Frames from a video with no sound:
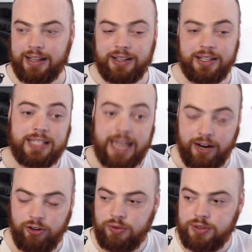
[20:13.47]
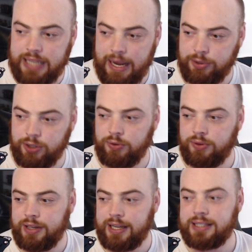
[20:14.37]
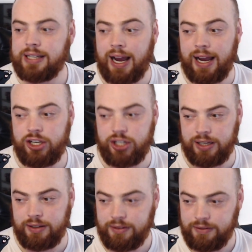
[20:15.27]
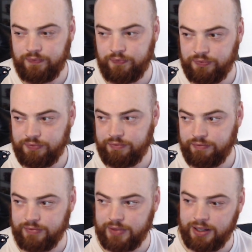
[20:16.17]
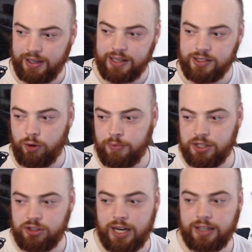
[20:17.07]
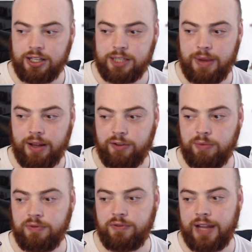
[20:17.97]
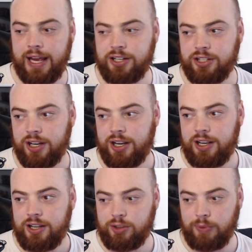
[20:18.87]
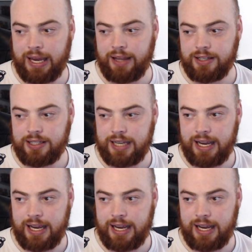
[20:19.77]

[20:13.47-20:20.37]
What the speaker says: The second rule, step 2, is hygiene. Zombies are attracted to the smell of human flesh, so we get this